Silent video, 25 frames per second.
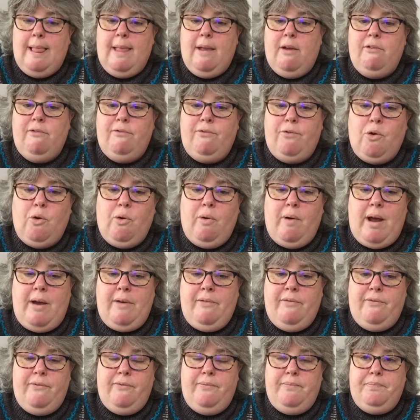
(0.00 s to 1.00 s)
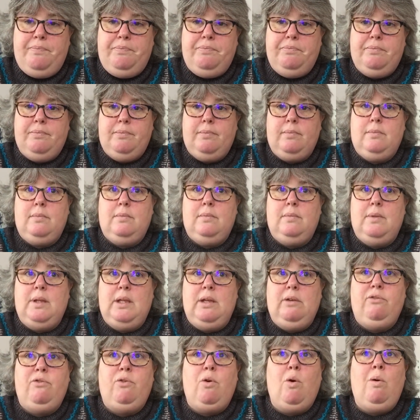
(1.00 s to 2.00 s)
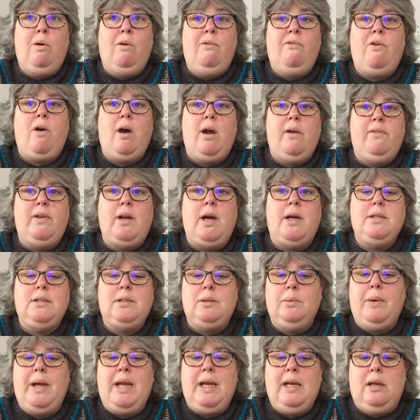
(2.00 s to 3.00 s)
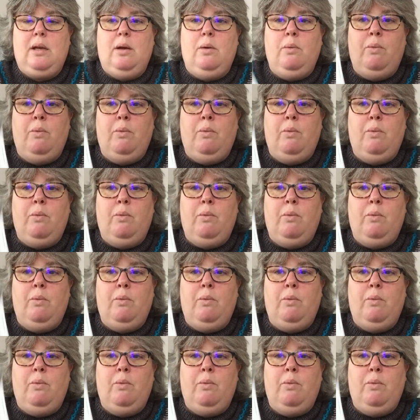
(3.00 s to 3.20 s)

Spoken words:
4 or 5 nights a week,